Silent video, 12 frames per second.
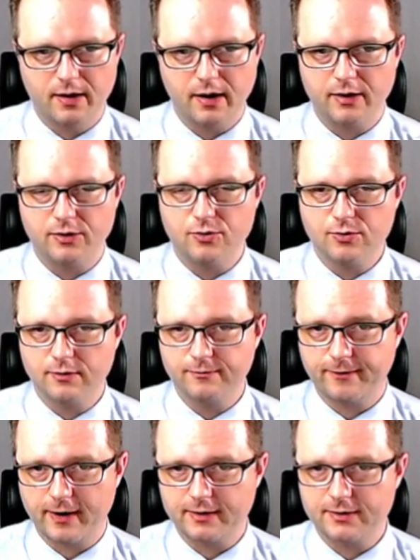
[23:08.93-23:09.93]
you can
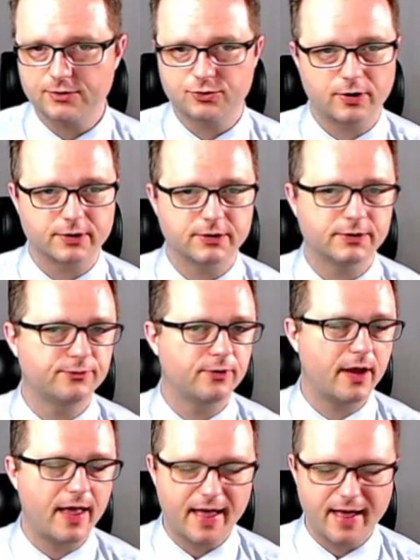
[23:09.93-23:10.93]
find instructions for
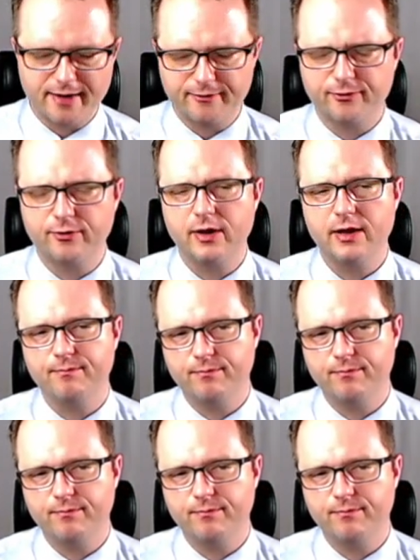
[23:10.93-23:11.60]
every